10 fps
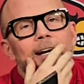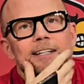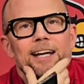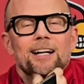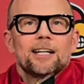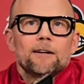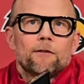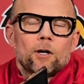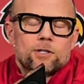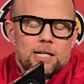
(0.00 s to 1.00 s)
The identity
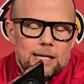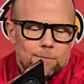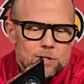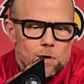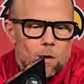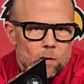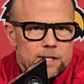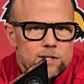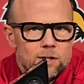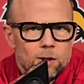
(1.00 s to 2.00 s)
of our team is
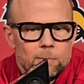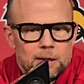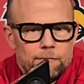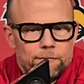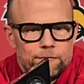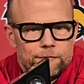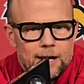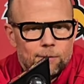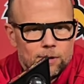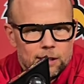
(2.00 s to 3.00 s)
always going to be
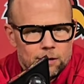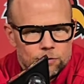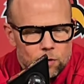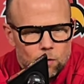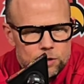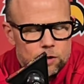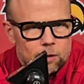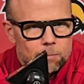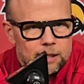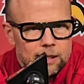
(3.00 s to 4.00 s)
founded, is always
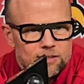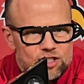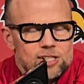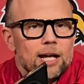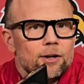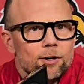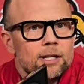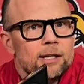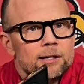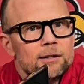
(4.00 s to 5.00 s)
going to be
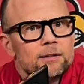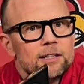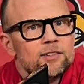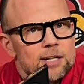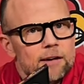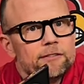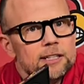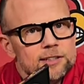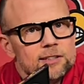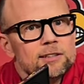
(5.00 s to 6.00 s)
centered in
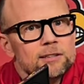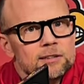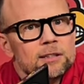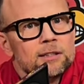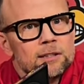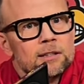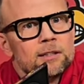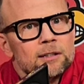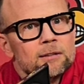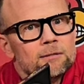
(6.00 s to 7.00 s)
toughness,
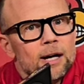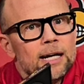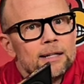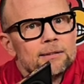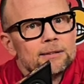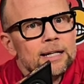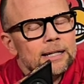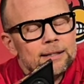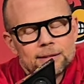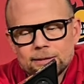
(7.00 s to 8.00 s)
right?
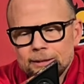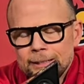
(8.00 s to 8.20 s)
Like,